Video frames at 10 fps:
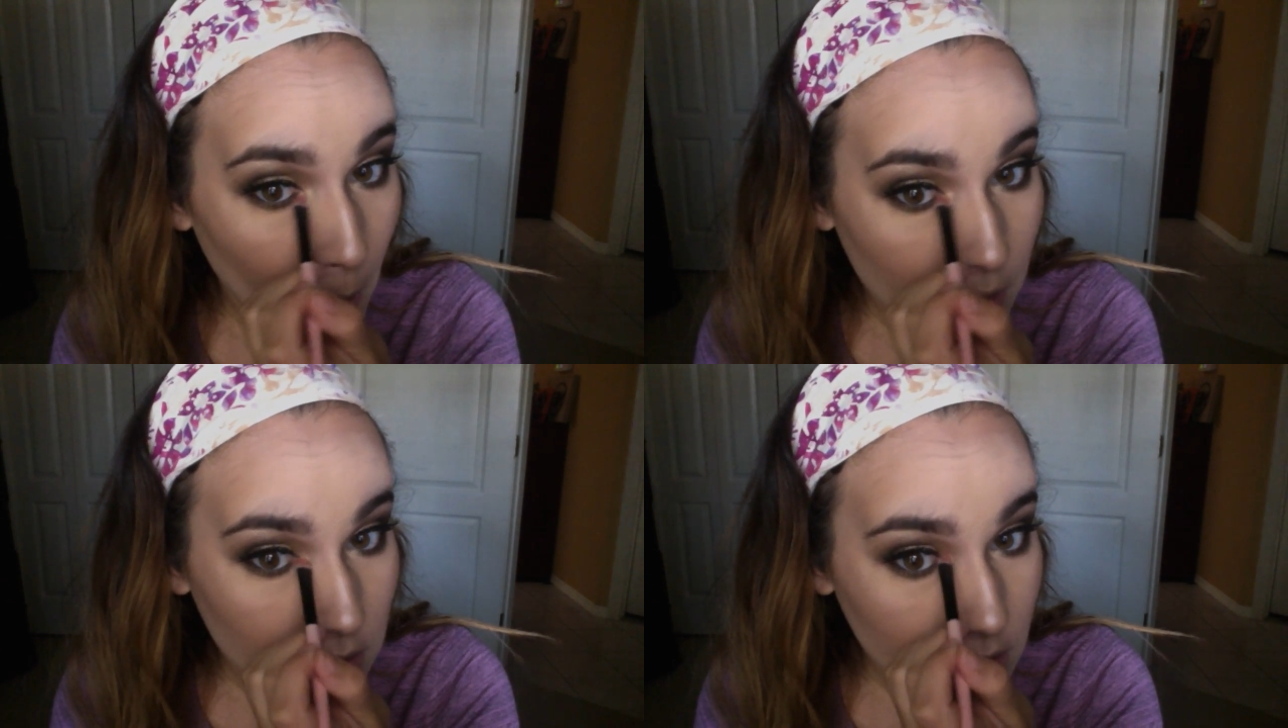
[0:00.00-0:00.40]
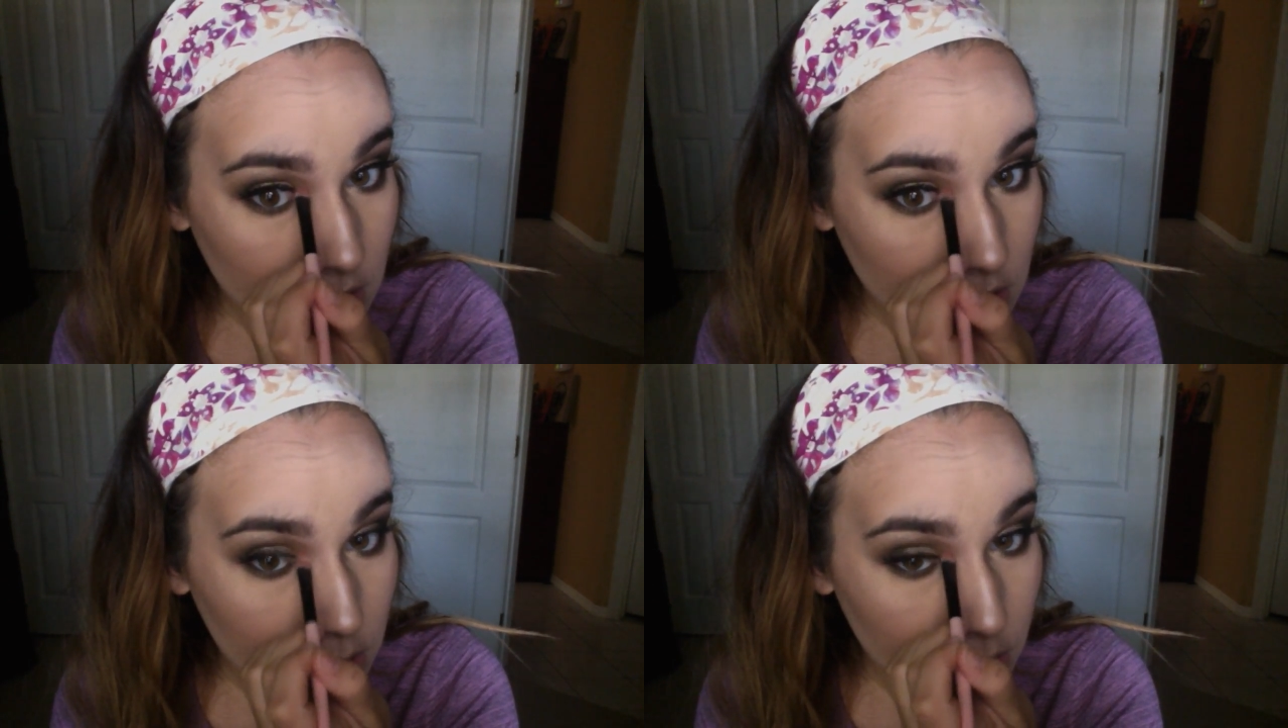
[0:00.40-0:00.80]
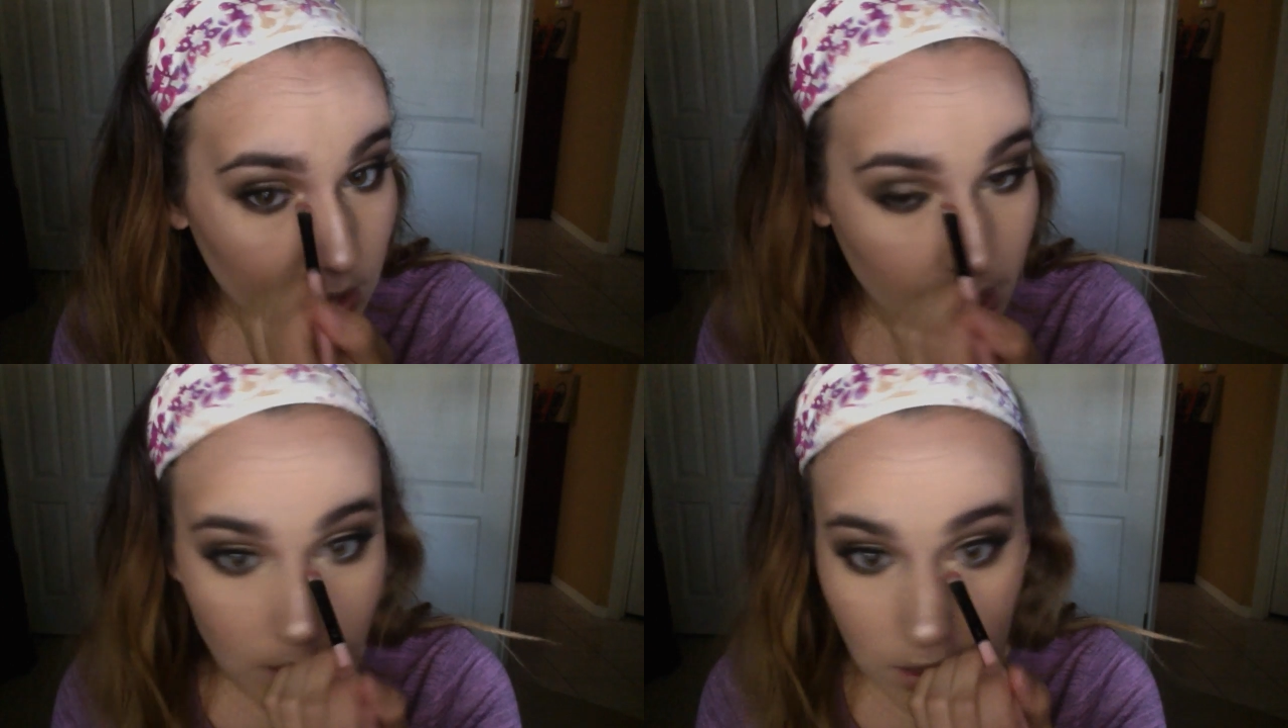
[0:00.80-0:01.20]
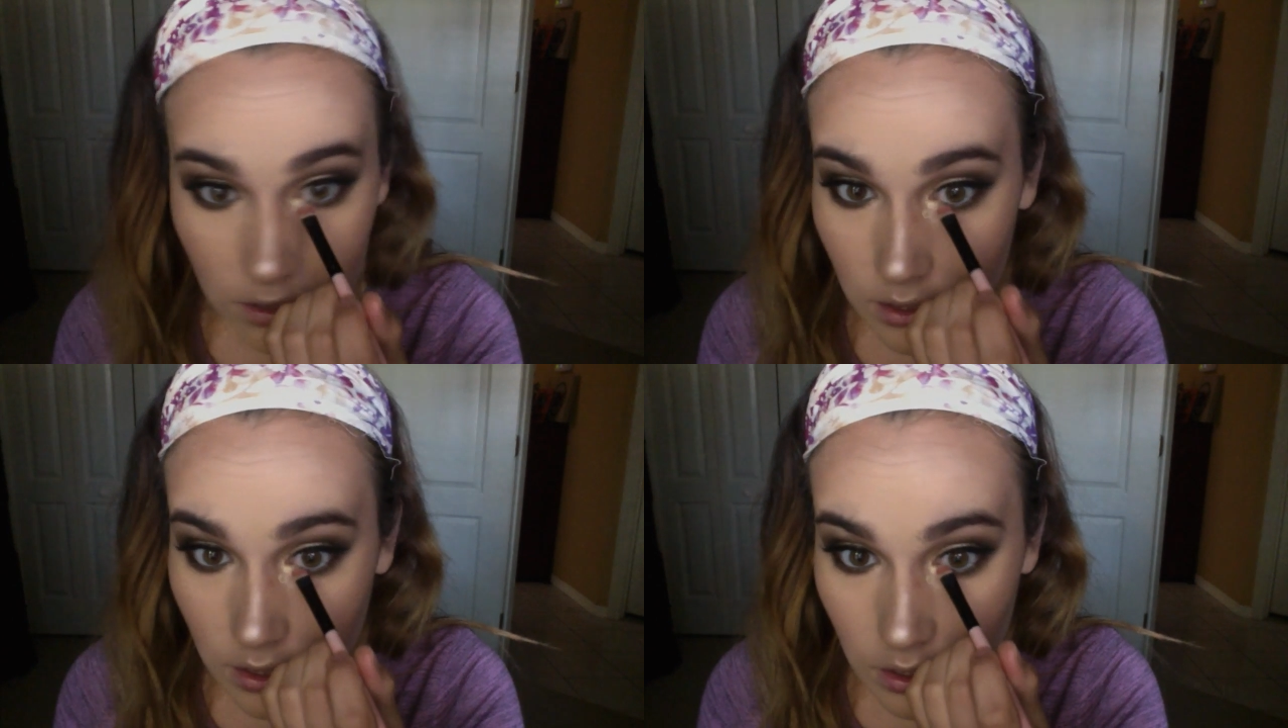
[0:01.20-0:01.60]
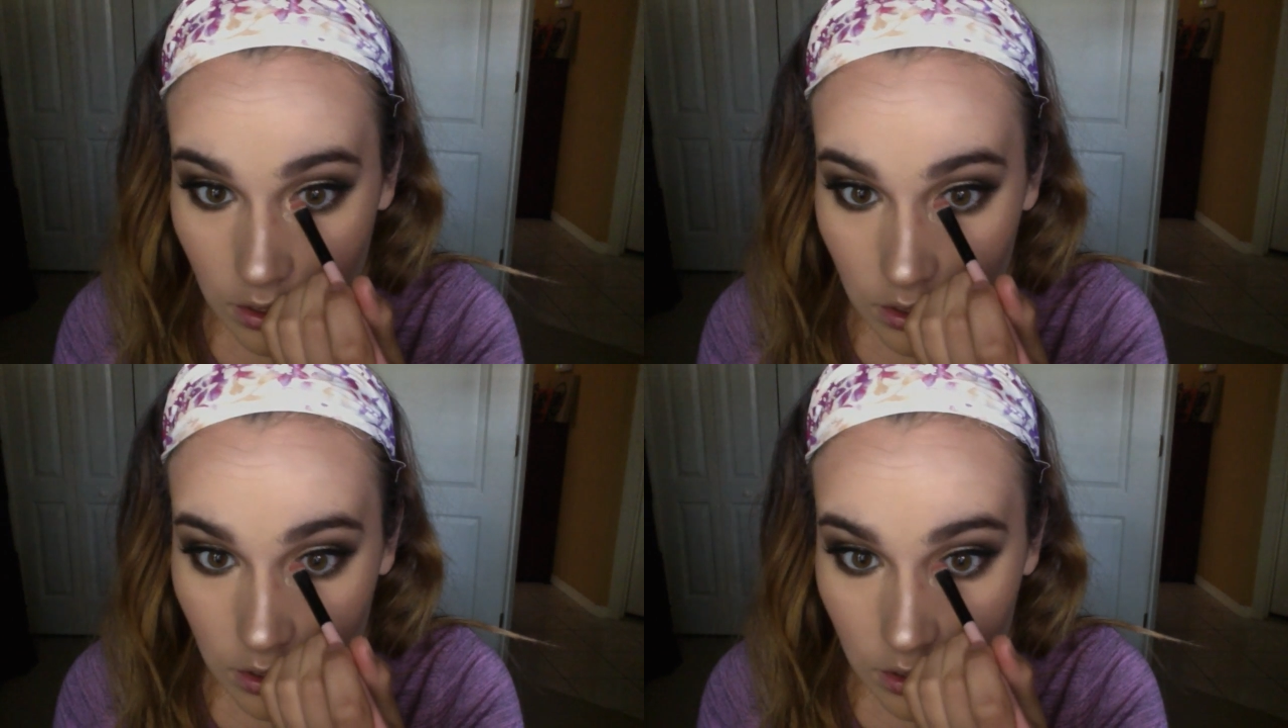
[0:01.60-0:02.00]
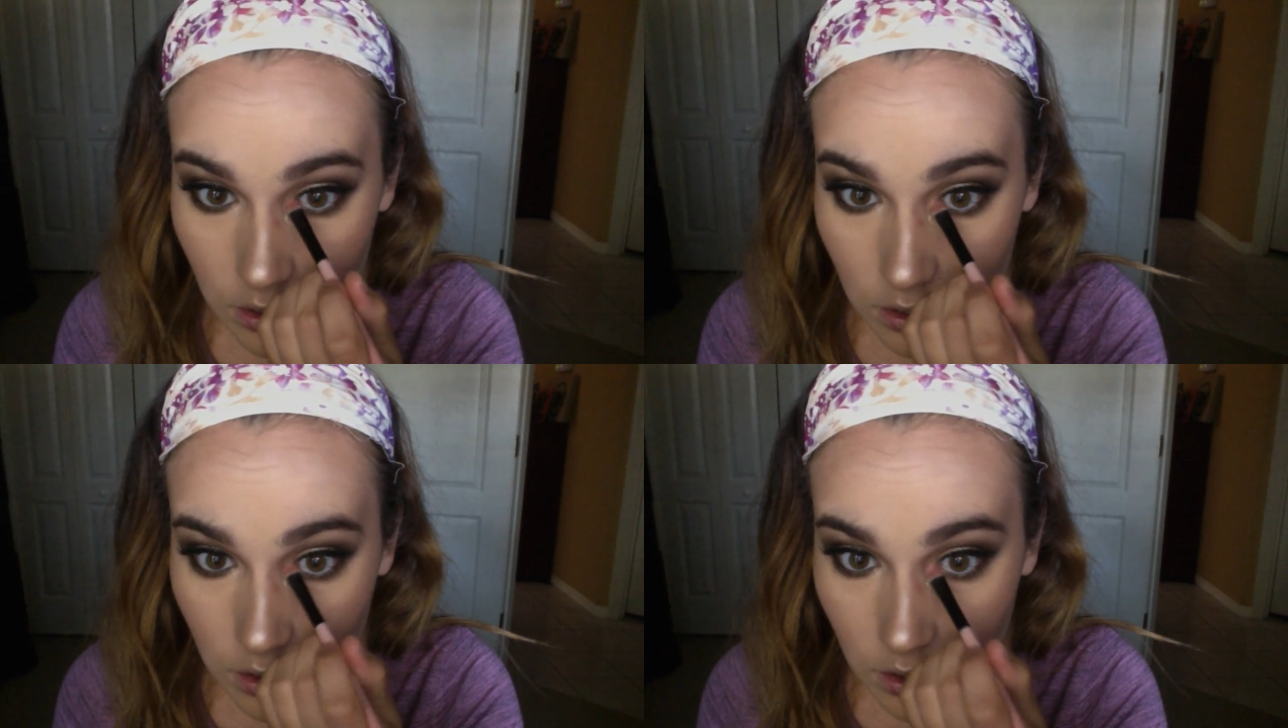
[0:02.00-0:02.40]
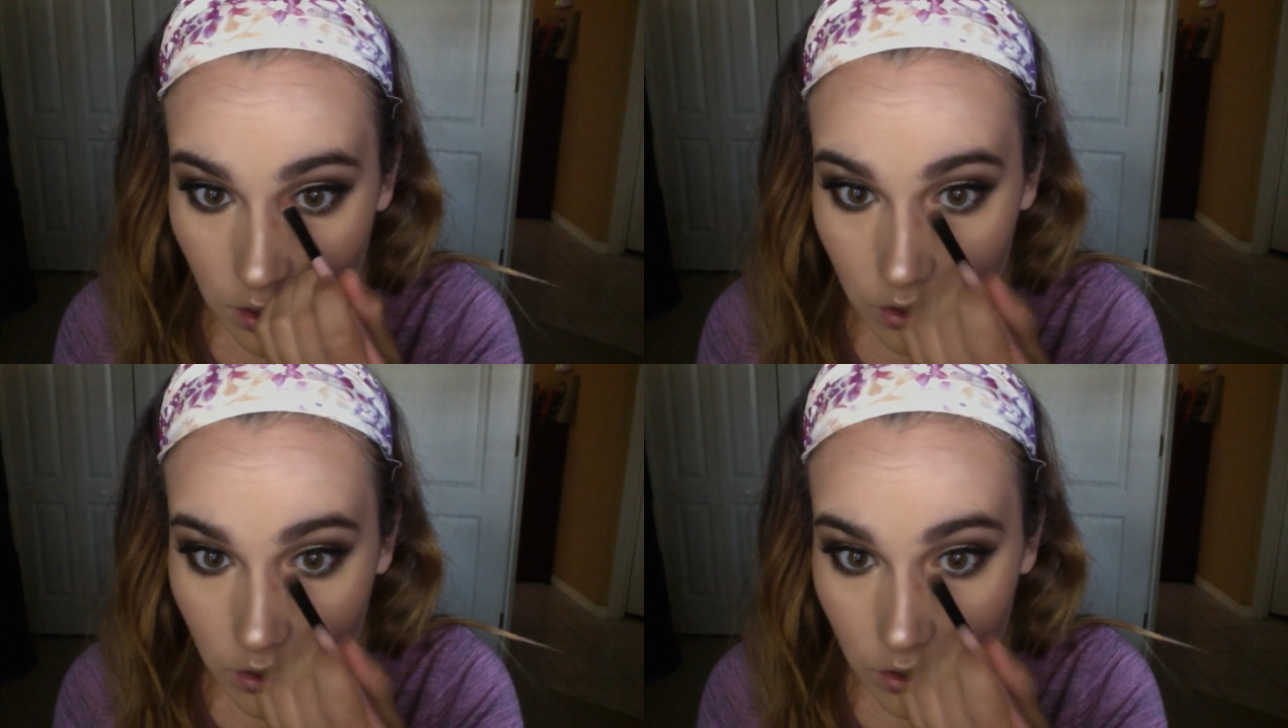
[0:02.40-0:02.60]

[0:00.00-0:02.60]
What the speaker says: So I just put that in the inner